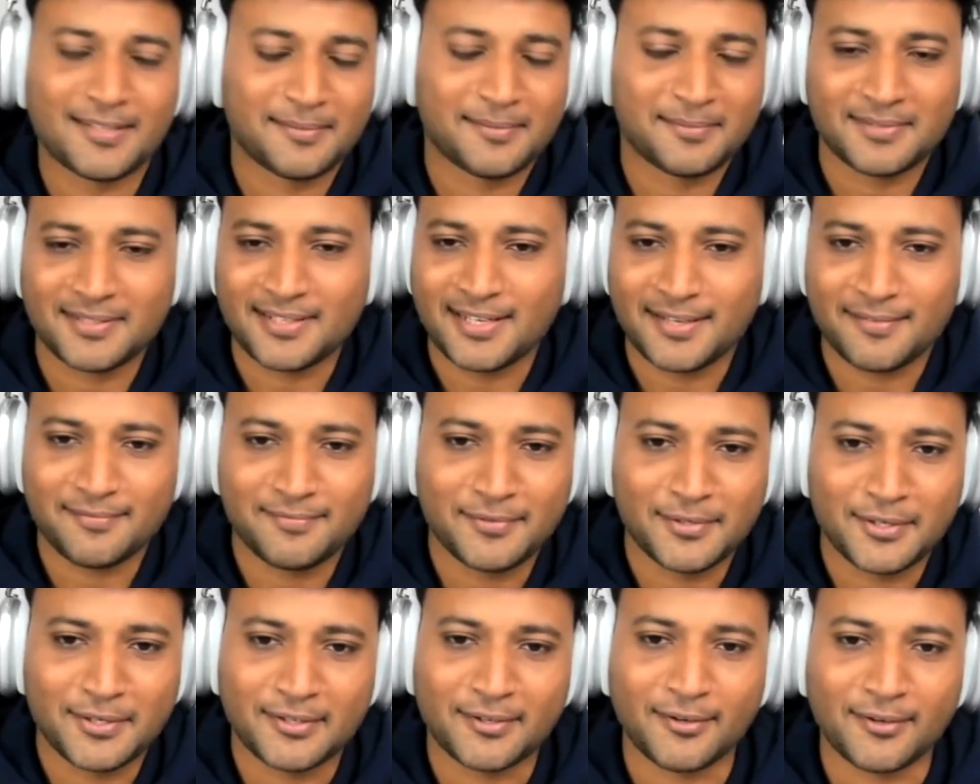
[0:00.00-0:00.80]
I mean, I've
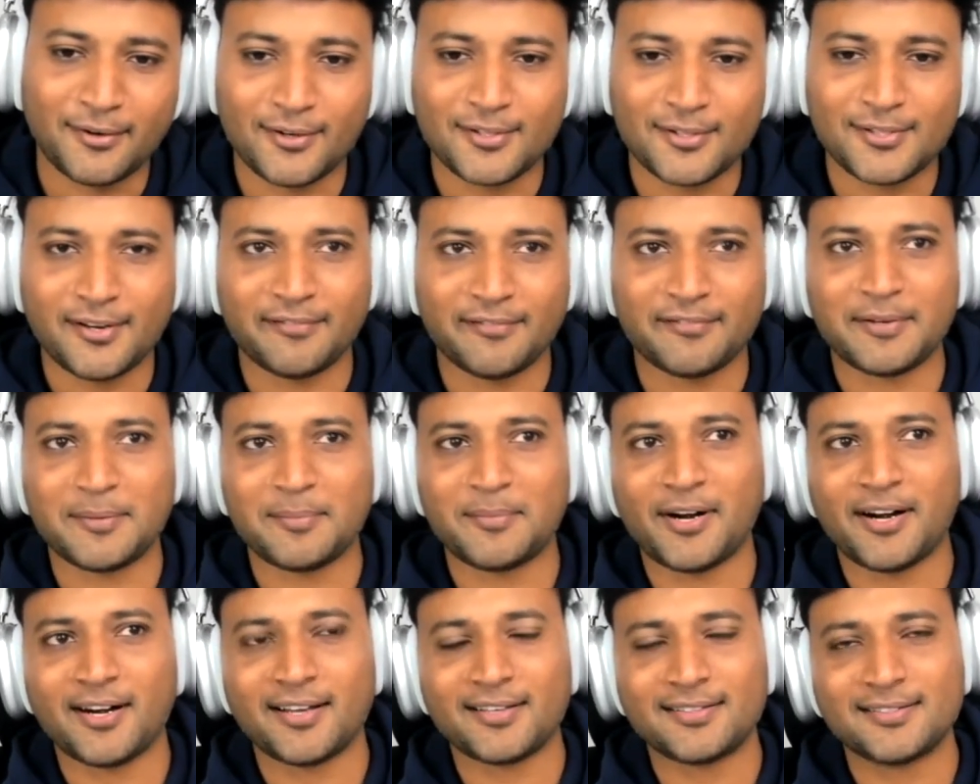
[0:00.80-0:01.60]
worked on all software
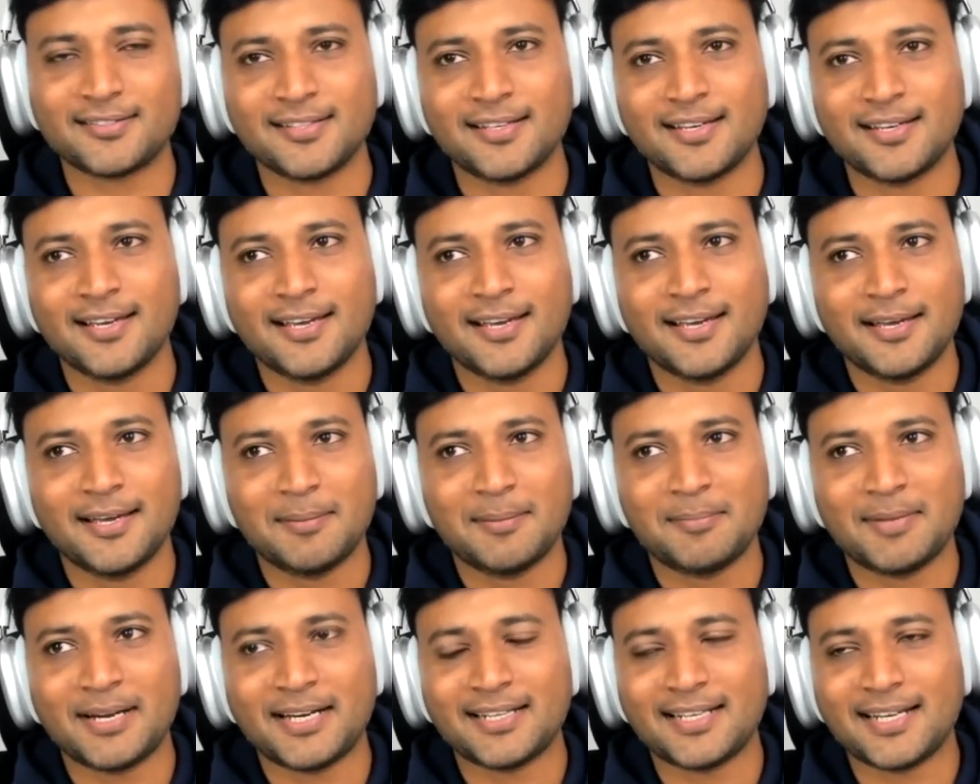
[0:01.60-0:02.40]
products,
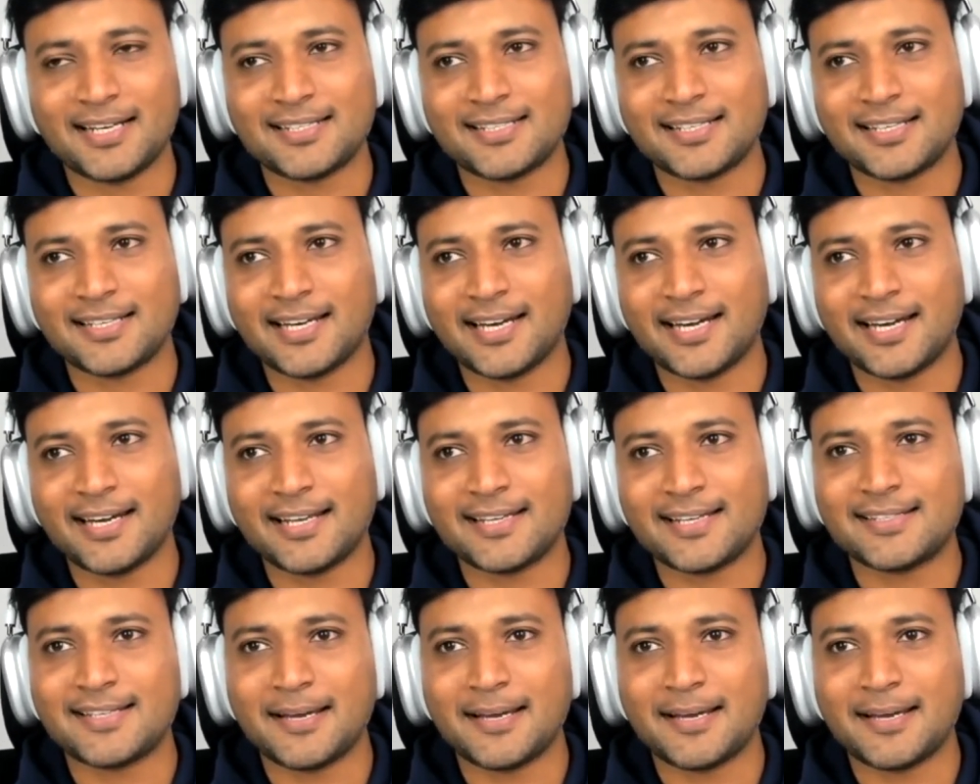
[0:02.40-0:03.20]
but that's a great
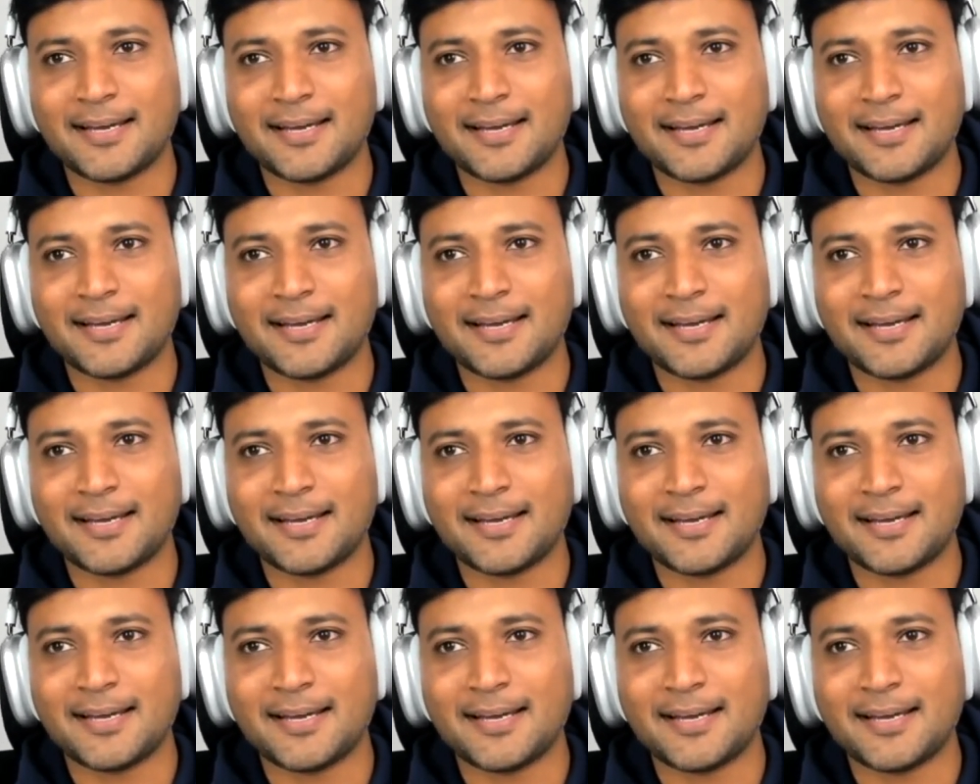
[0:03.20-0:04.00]
example to
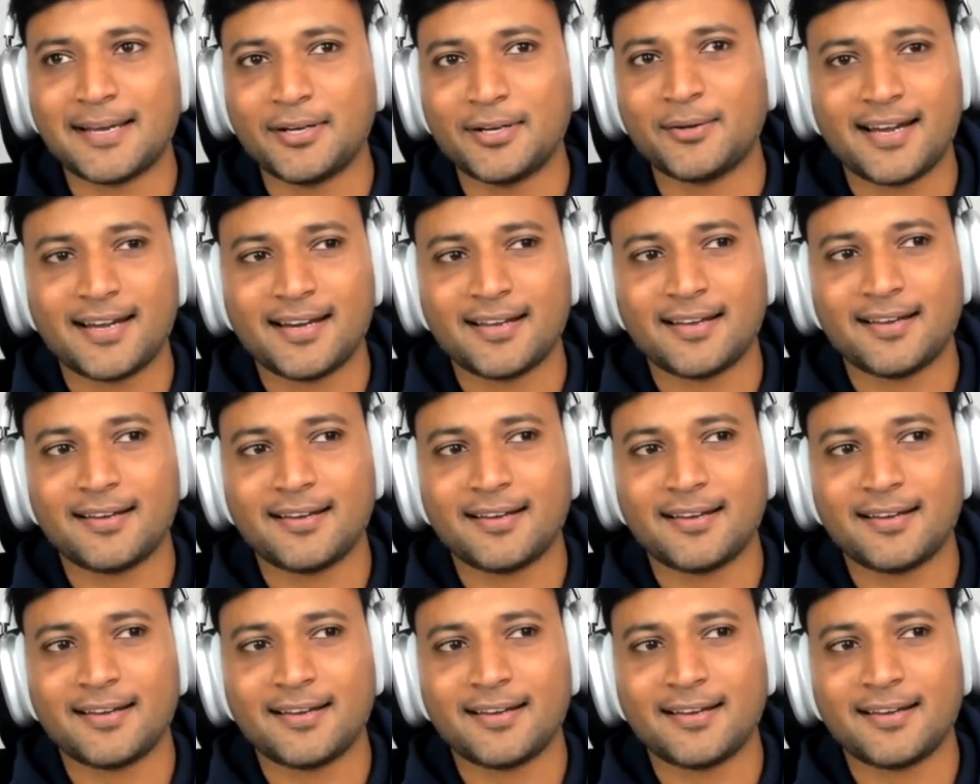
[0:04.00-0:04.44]
understand that